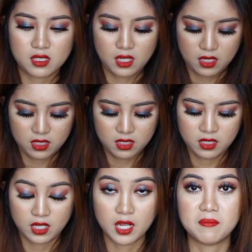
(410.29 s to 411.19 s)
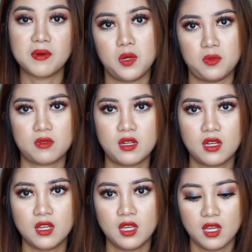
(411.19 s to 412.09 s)
still it broke,
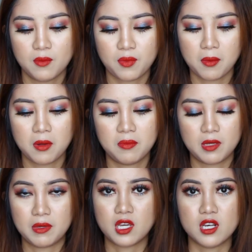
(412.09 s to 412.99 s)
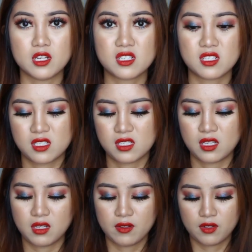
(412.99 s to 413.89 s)
probably because
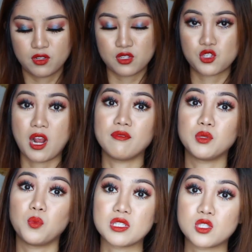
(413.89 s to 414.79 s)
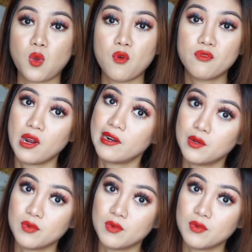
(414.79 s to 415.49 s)
the travel was so far.